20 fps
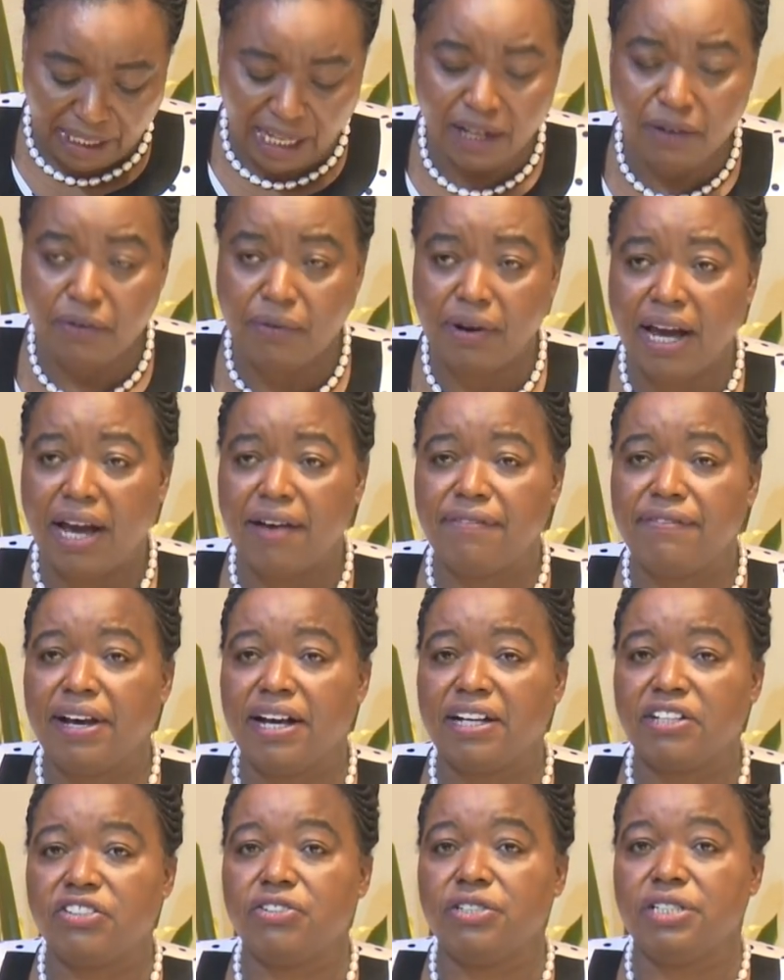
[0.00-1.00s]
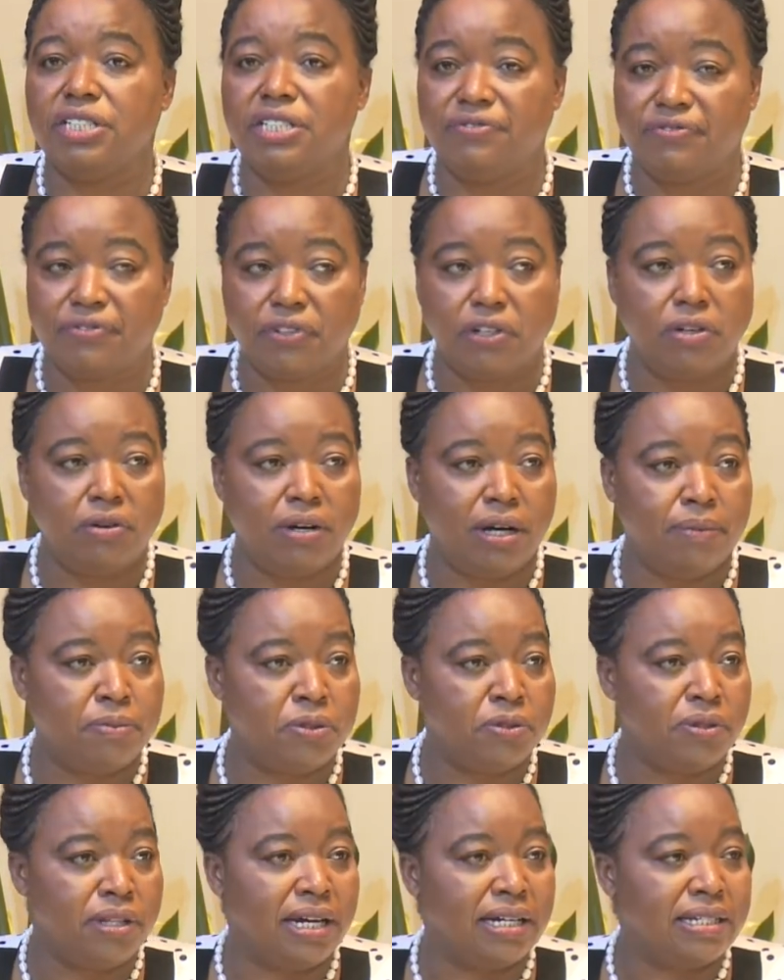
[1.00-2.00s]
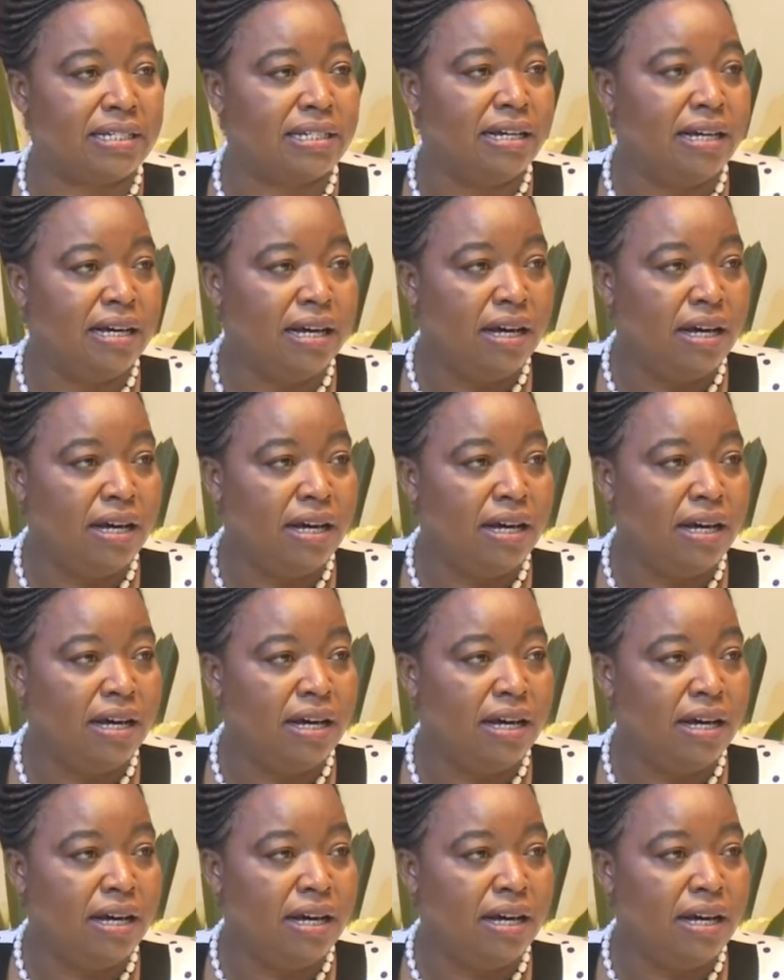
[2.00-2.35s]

And we have actually, in follow up to that,